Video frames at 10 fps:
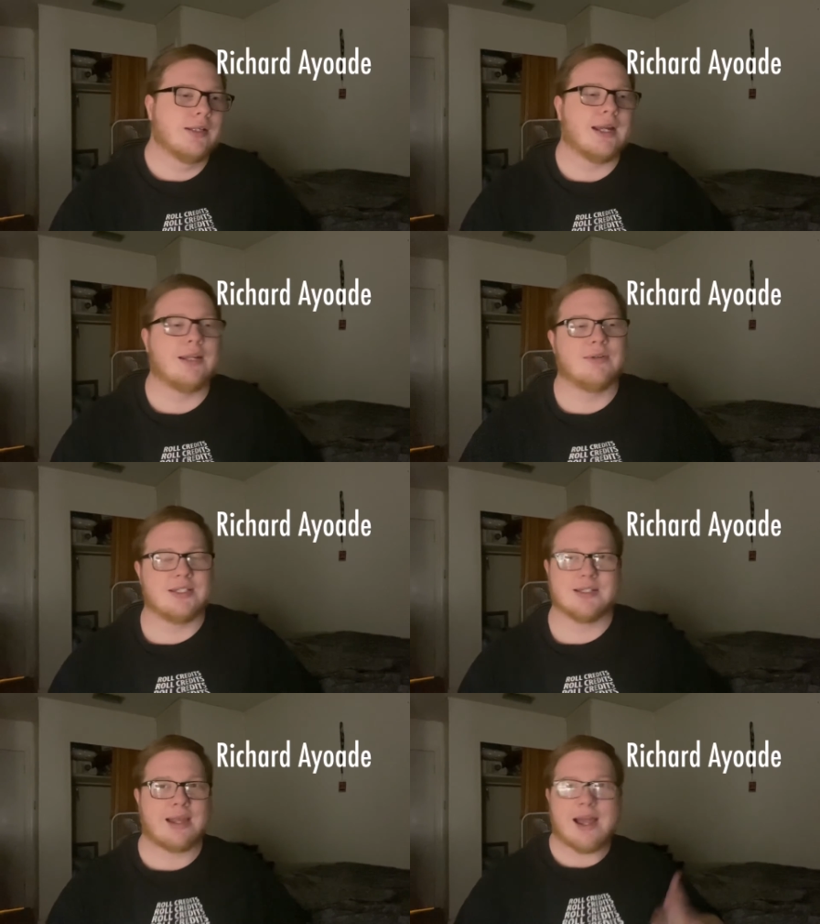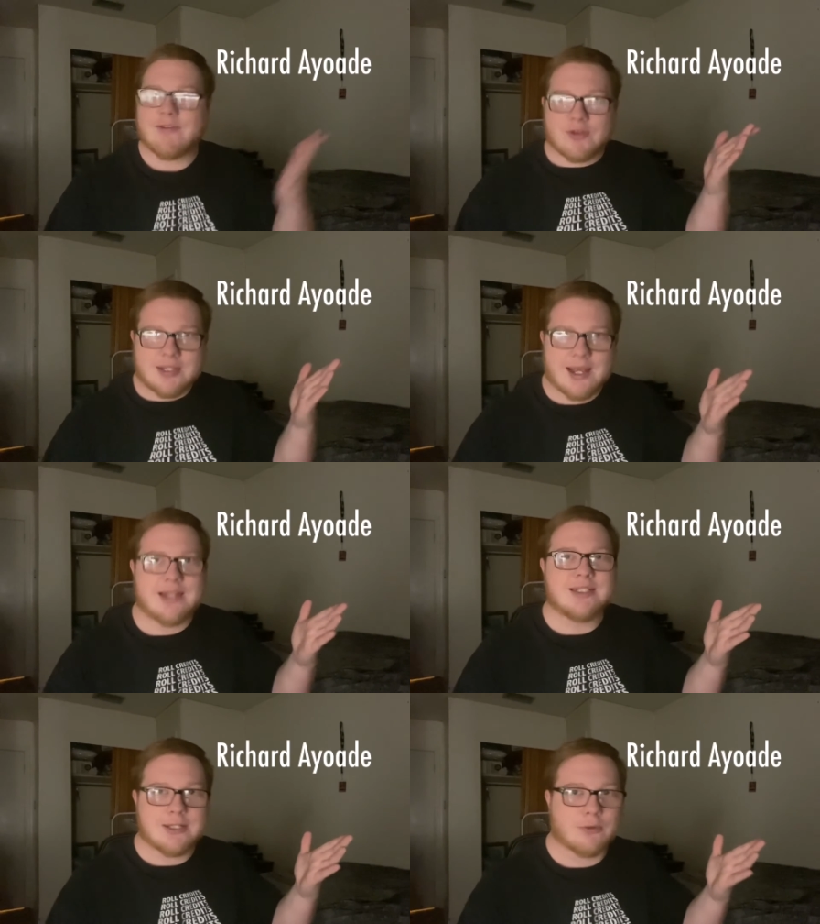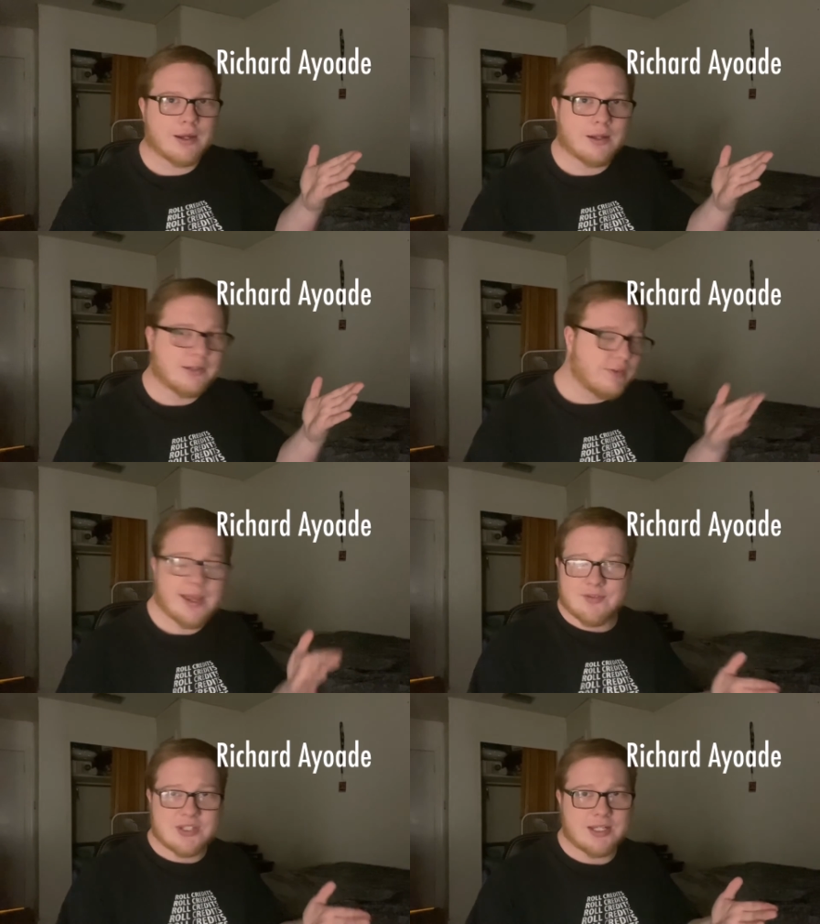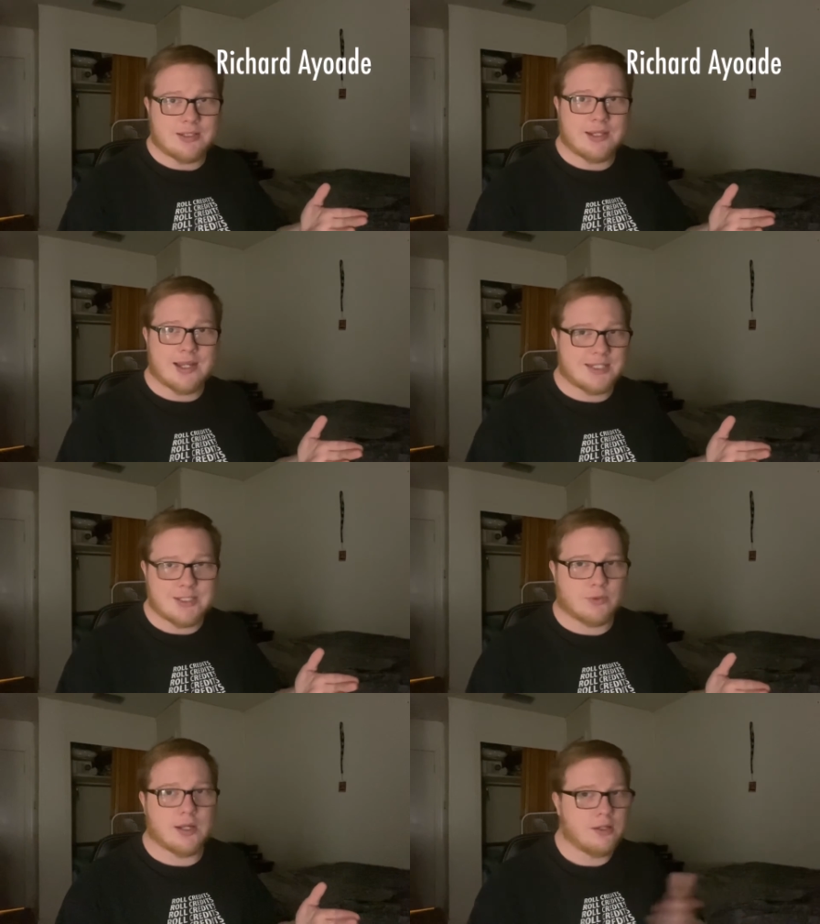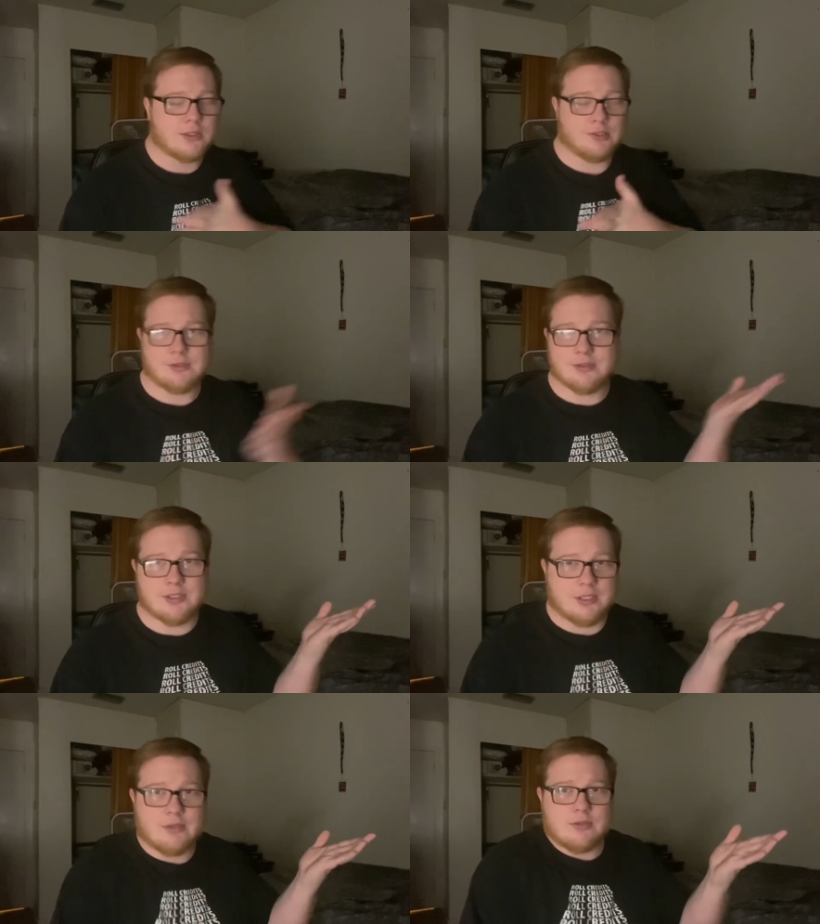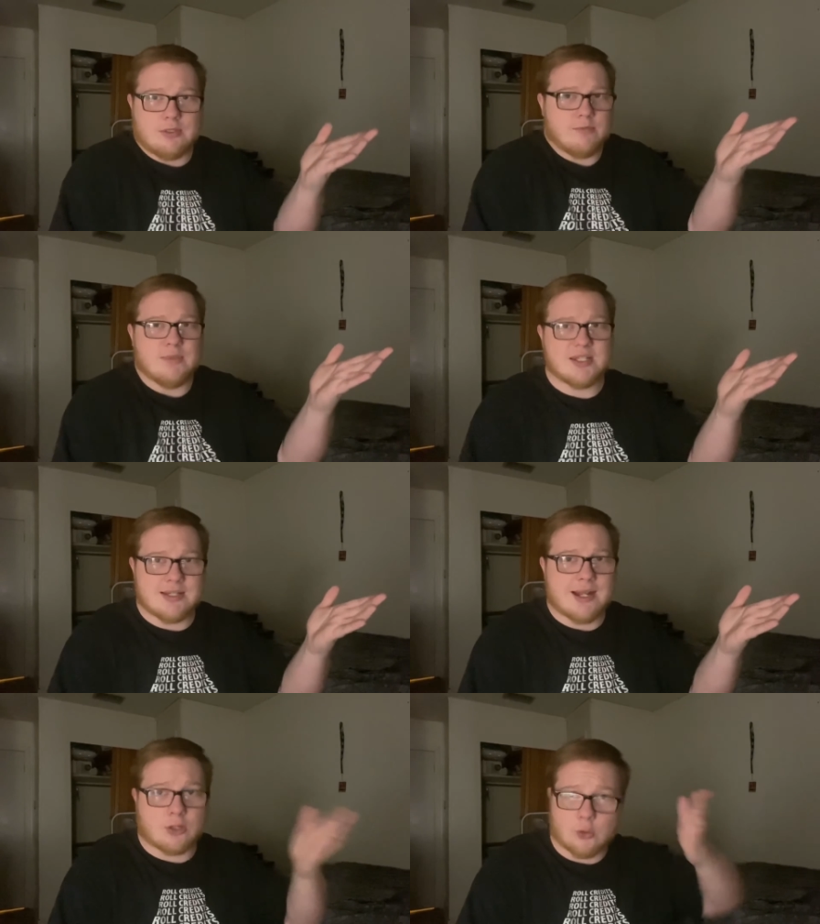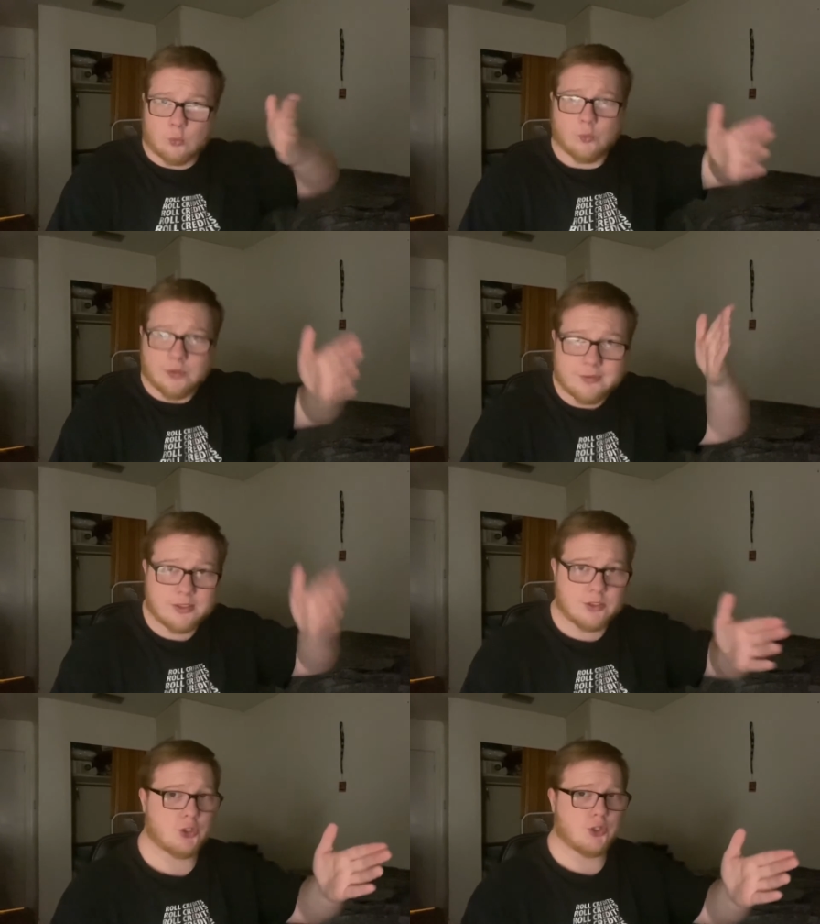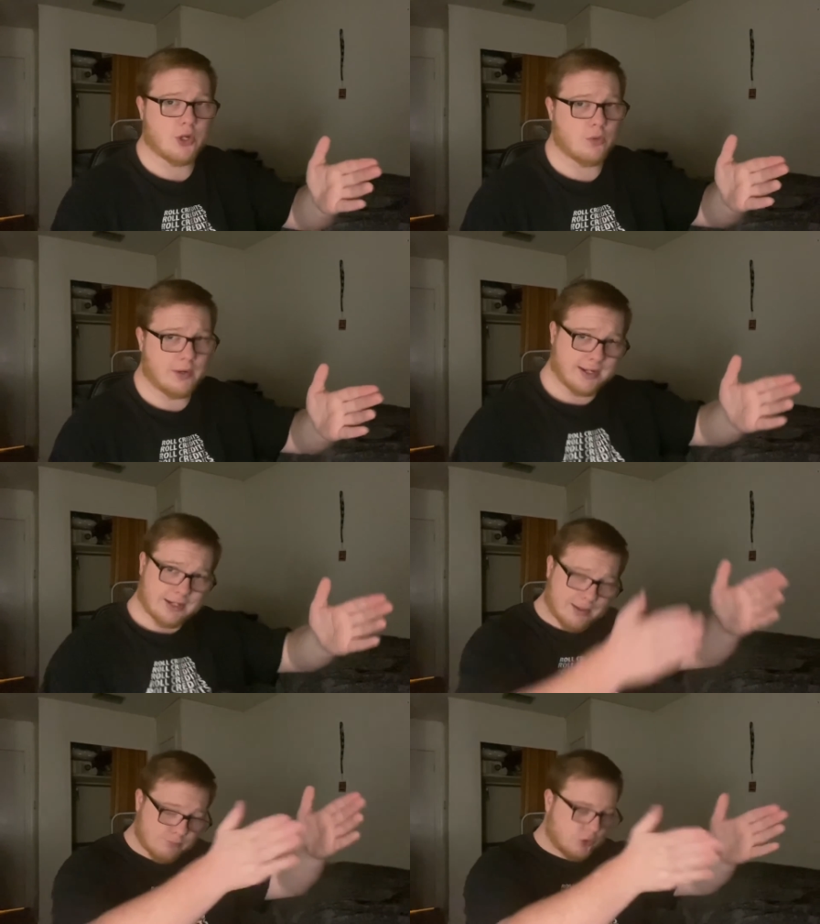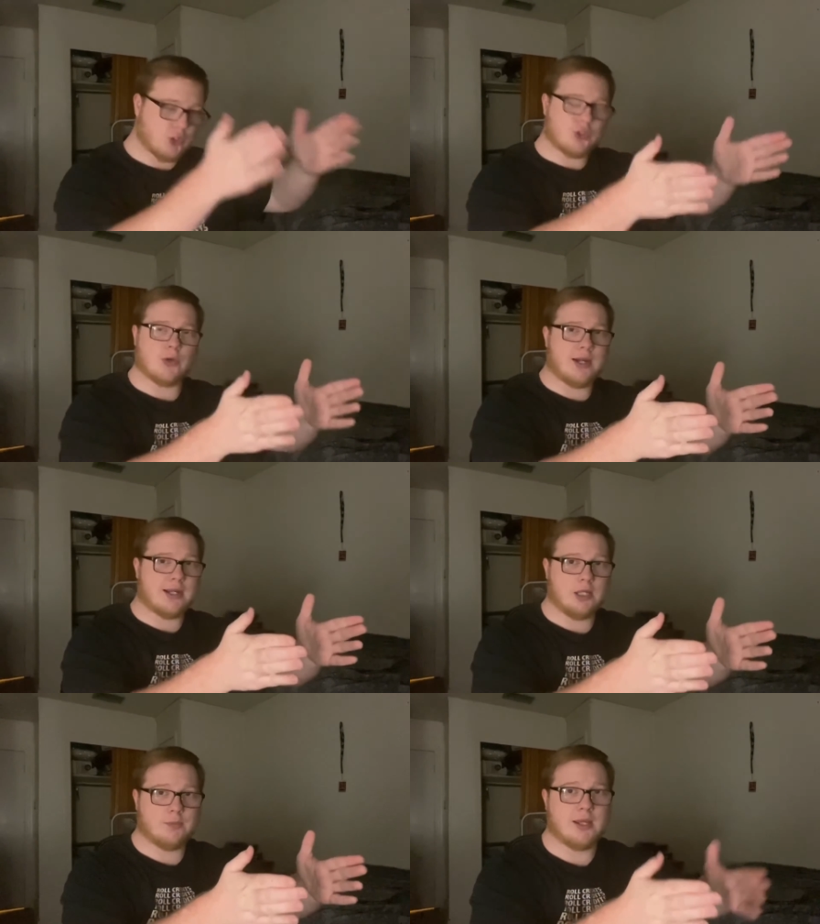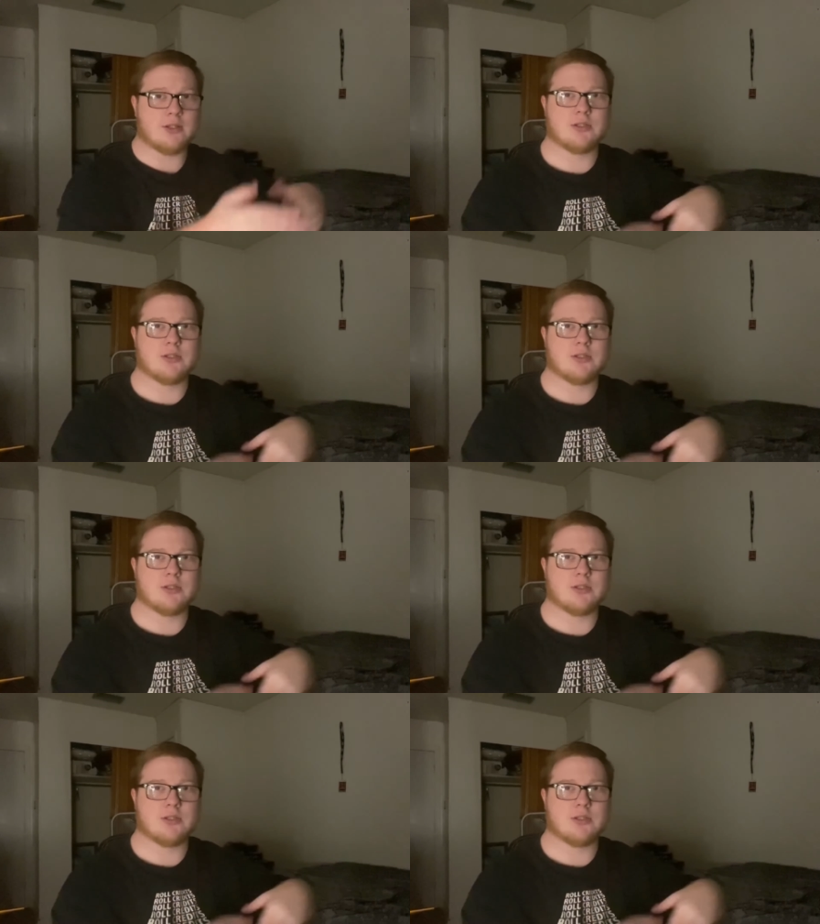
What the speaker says: Anyways, the guy from the IT Crowd. If you haven't seen the IT Crowd, you're missing out on a really good show, and I'm just trying to help you out.